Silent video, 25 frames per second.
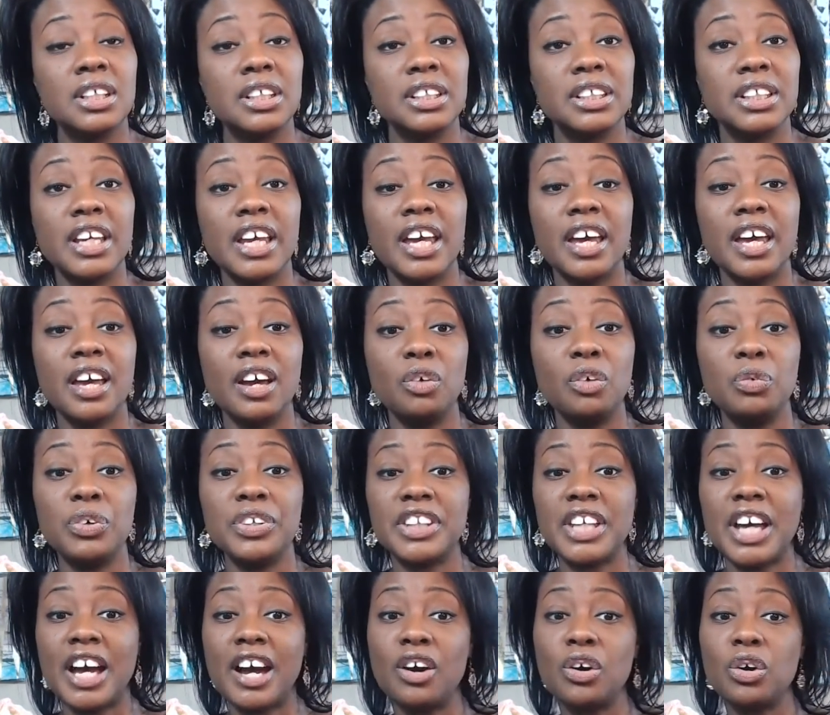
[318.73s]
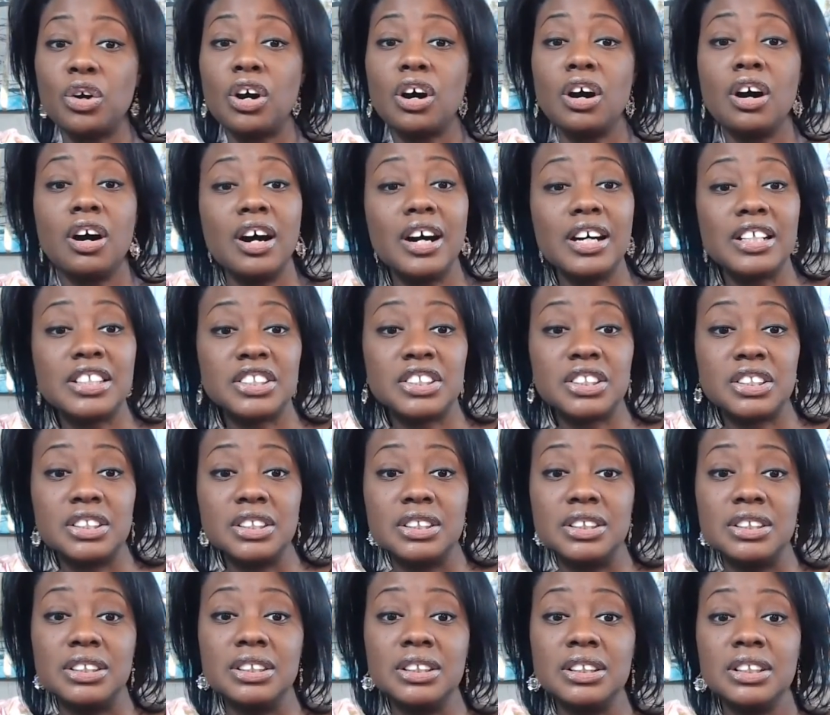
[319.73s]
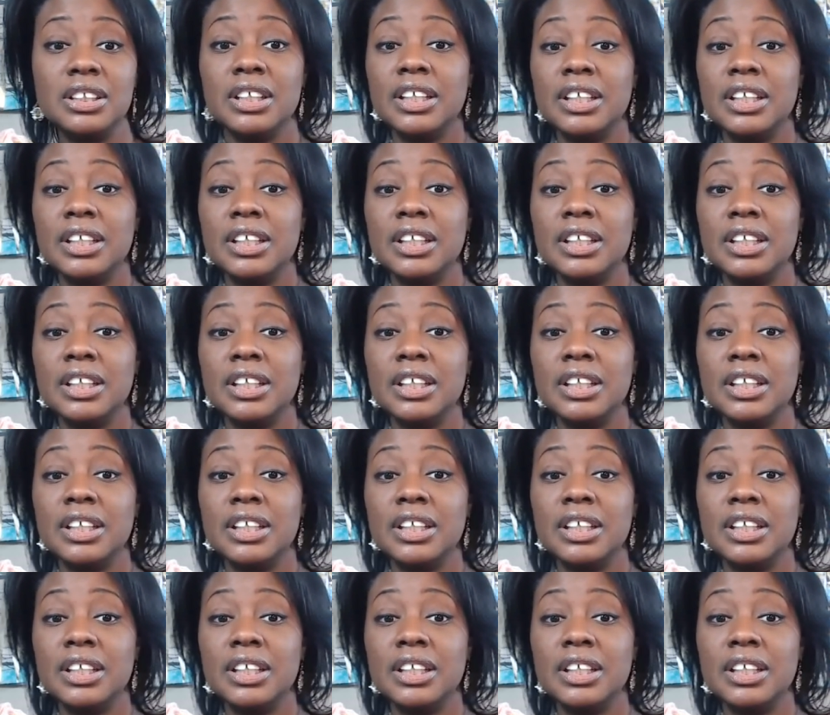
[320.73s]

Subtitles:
Yet, without caution,